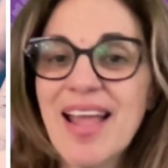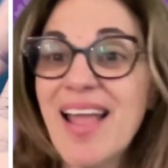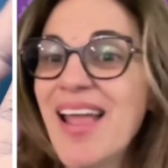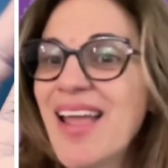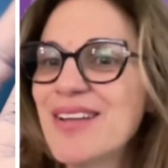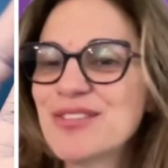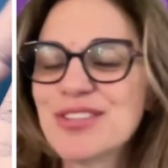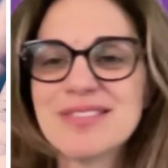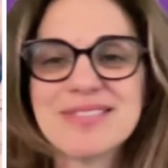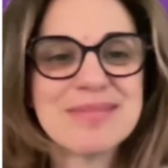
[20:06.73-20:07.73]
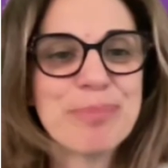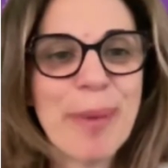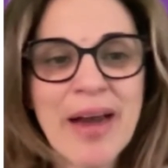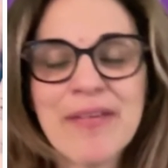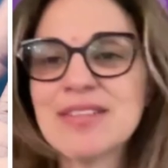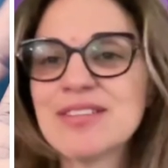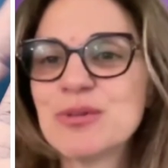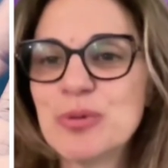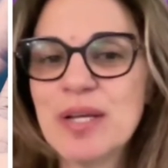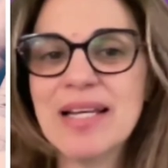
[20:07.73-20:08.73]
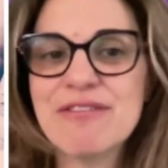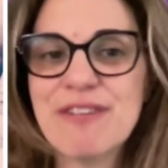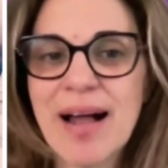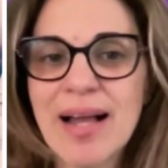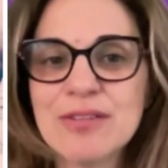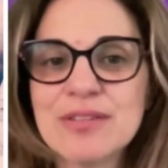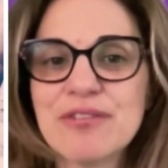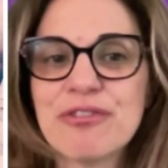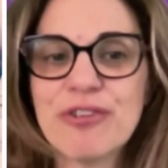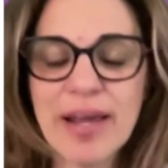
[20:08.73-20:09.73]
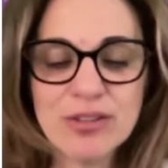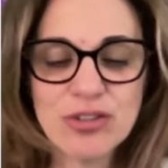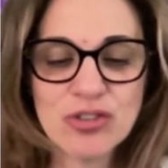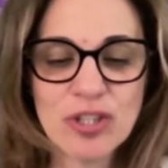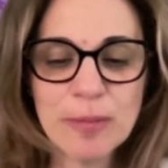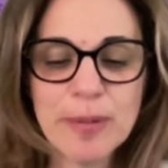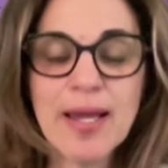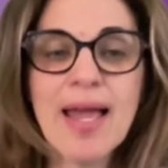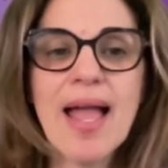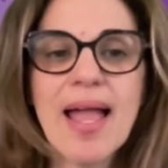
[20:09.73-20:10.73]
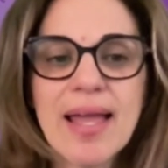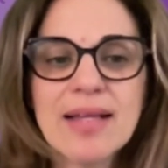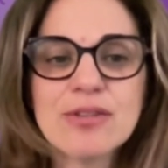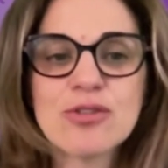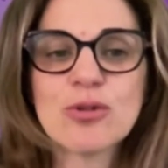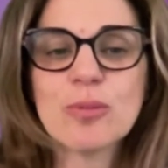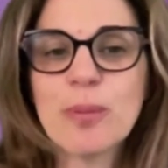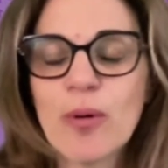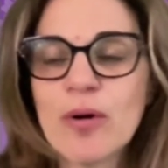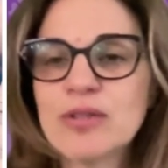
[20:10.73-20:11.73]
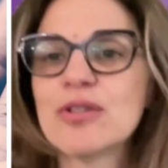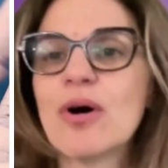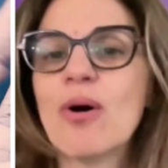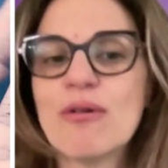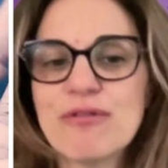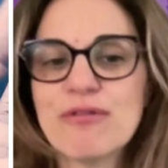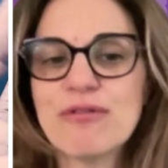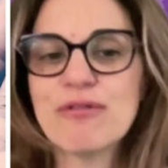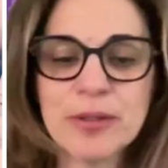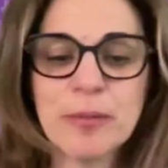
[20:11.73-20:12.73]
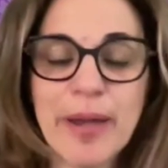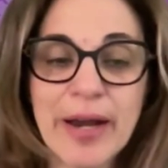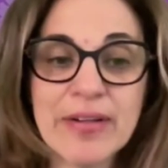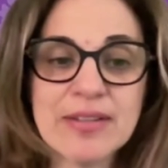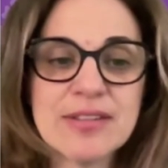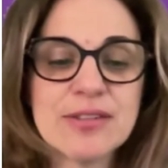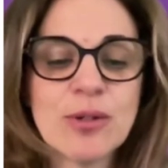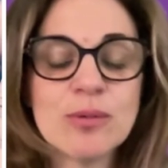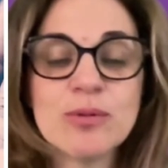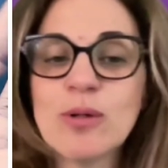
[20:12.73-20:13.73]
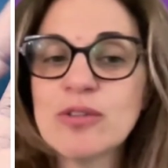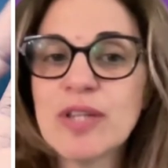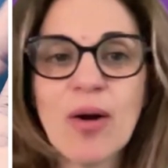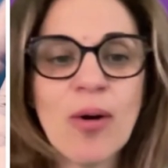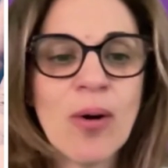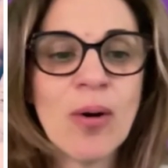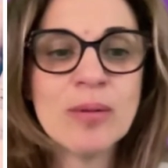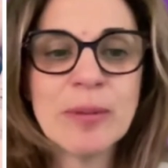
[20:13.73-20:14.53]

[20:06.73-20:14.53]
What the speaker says: And parents really value the friendship and support of other parents. So those are all the